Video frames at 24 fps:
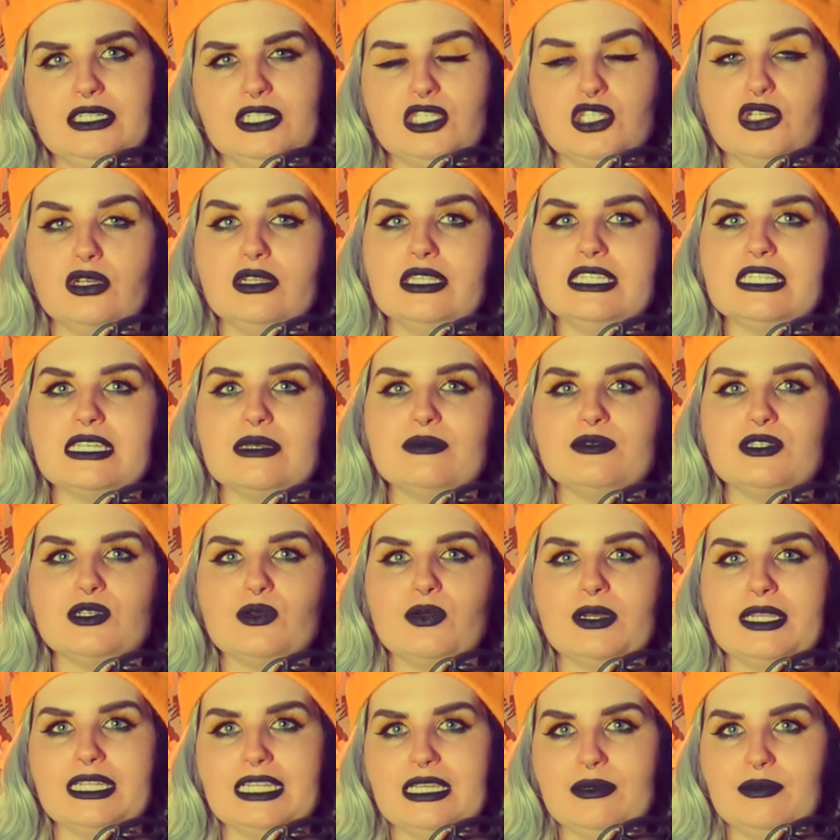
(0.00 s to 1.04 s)
John
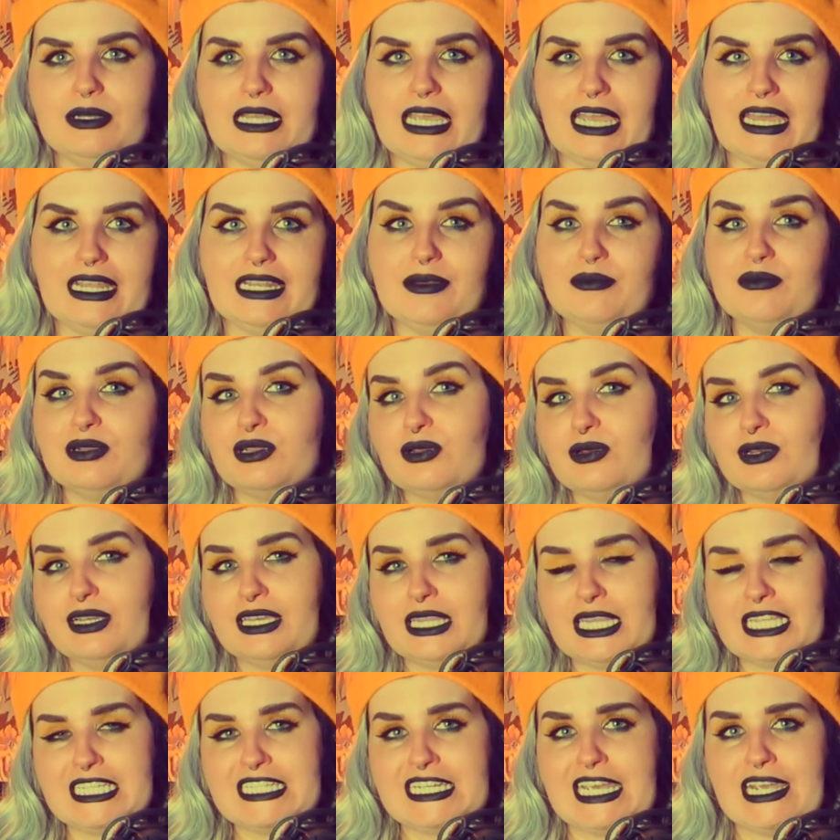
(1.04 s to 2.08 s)
subsequently began
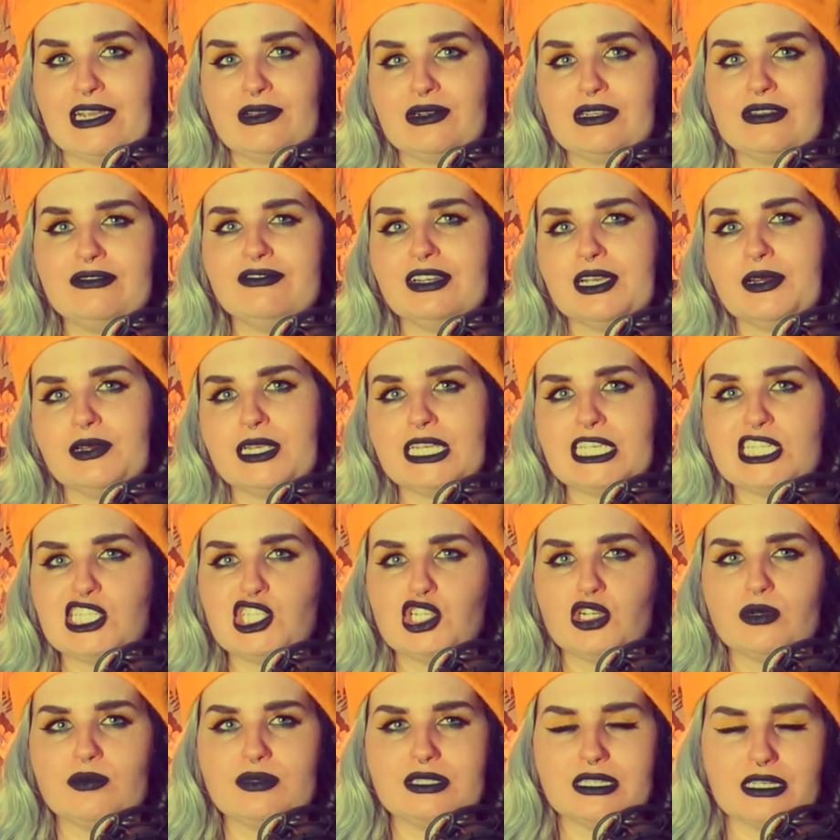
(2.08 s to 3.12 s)
employing the town in various
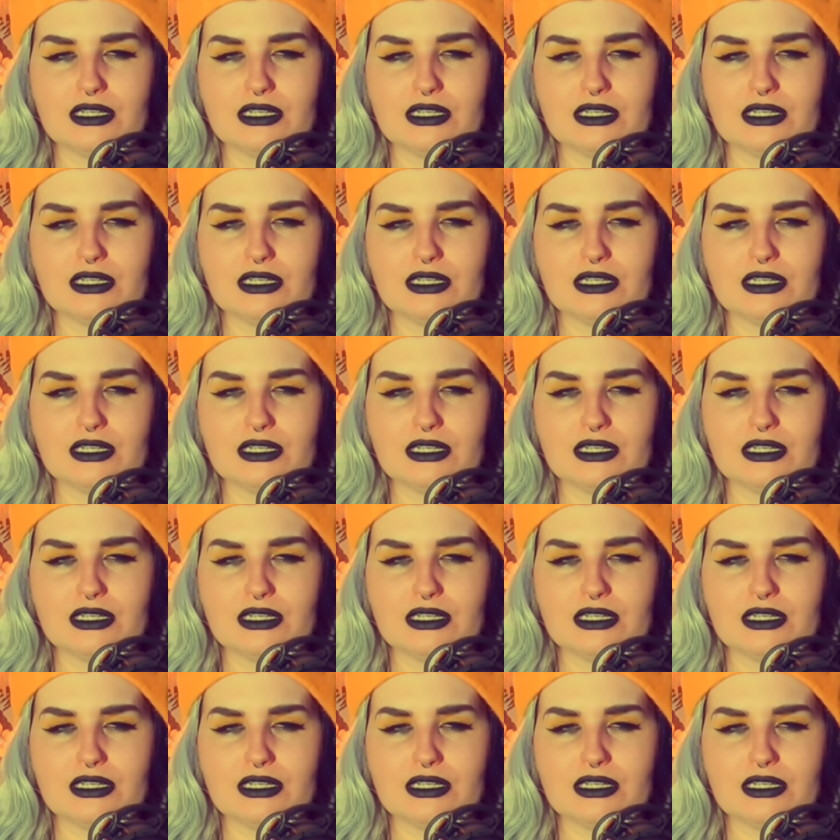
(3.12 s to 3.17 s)
jobs